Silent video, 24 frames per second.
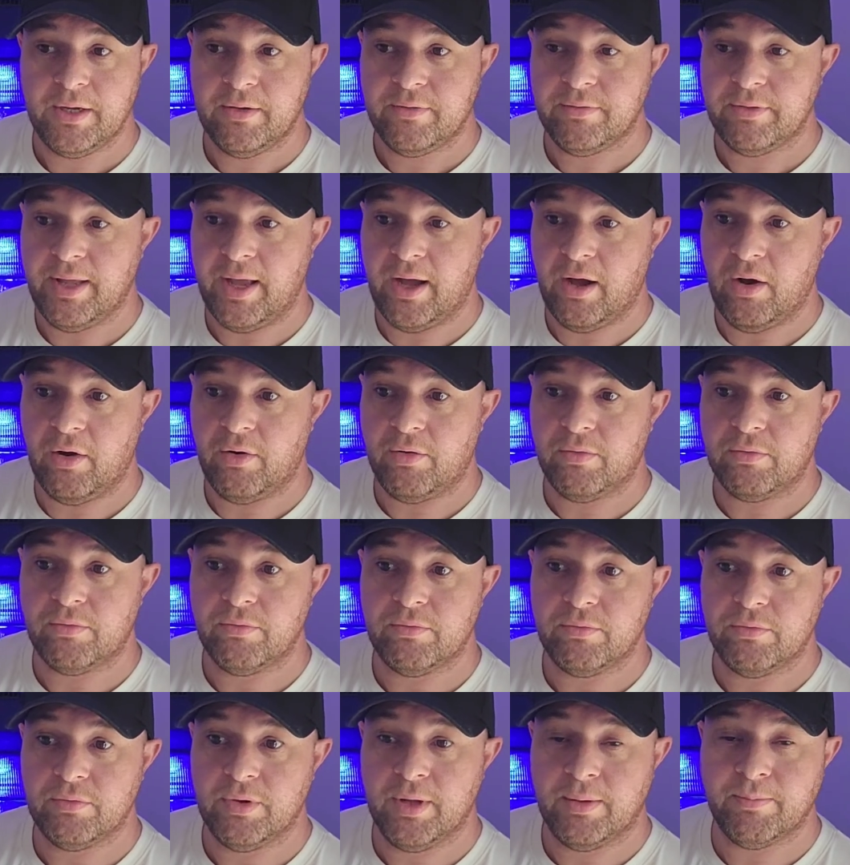Now,
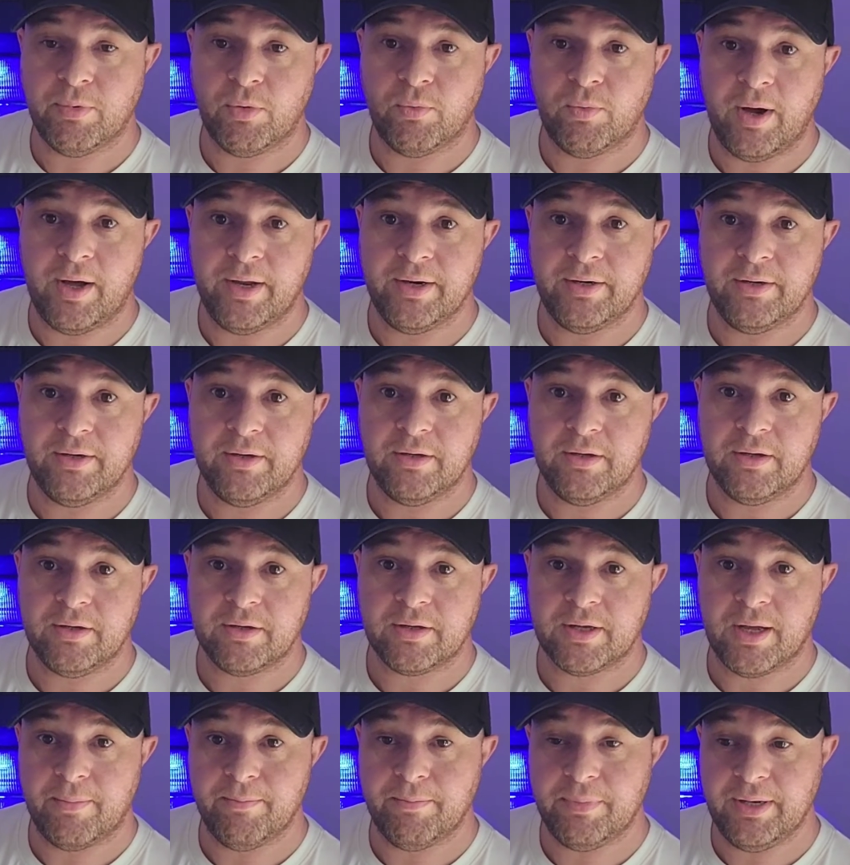number one
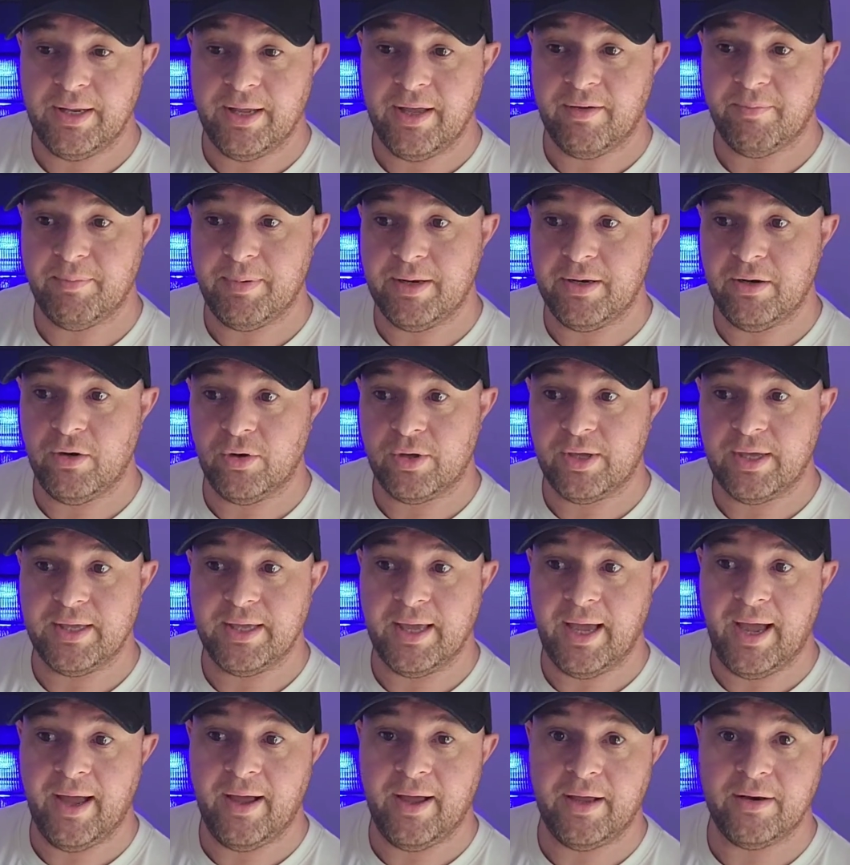company I've been looking
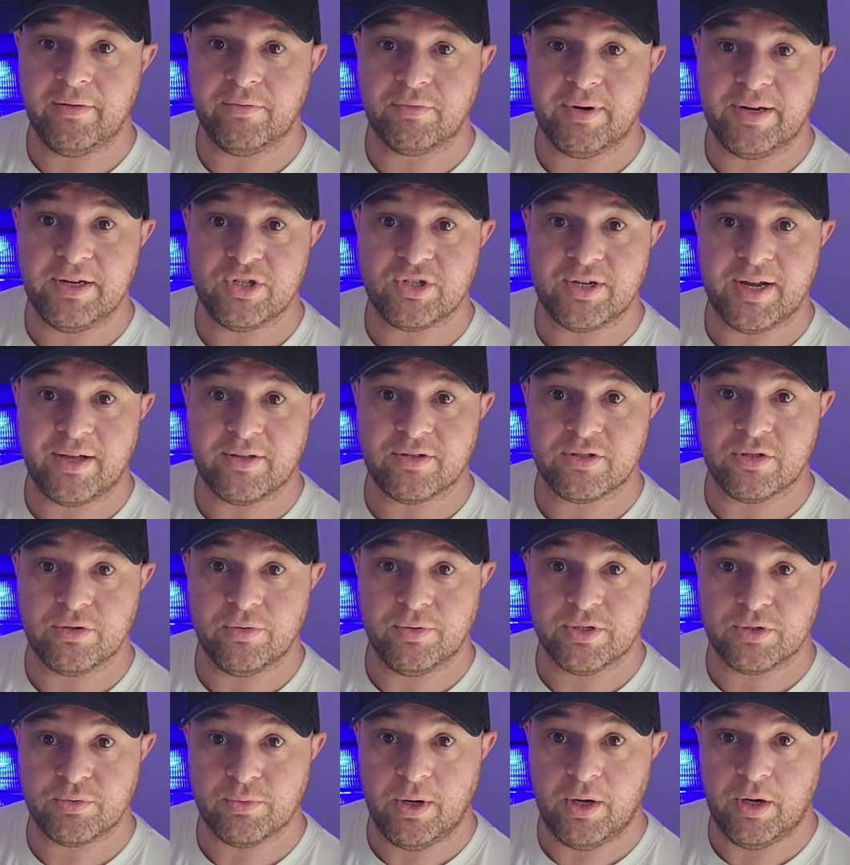at and reached out to
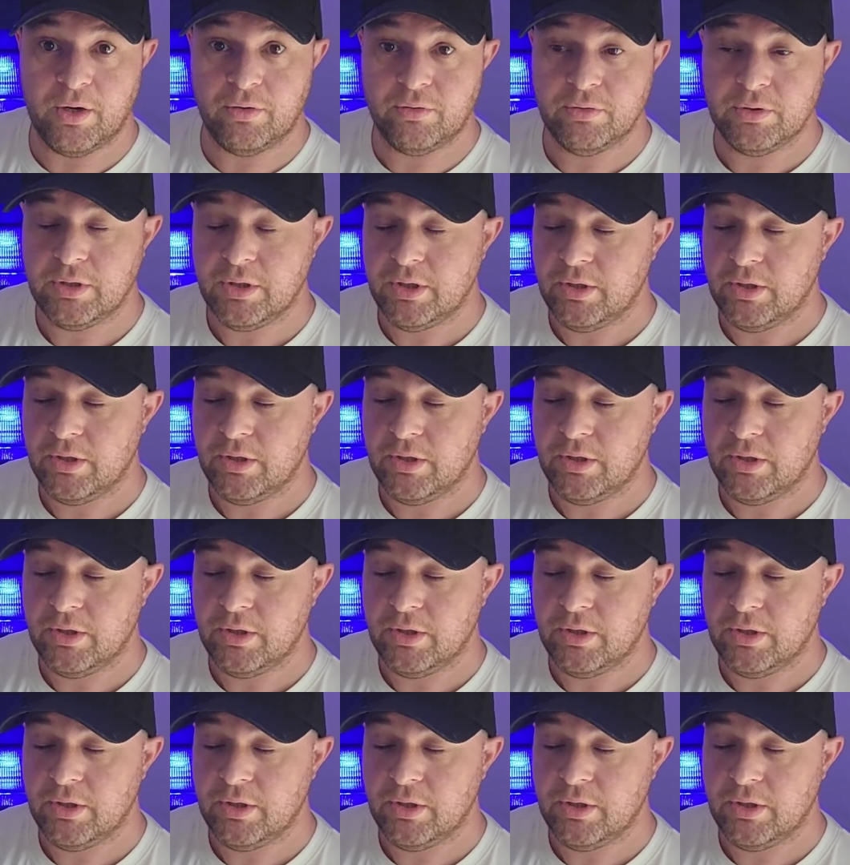as well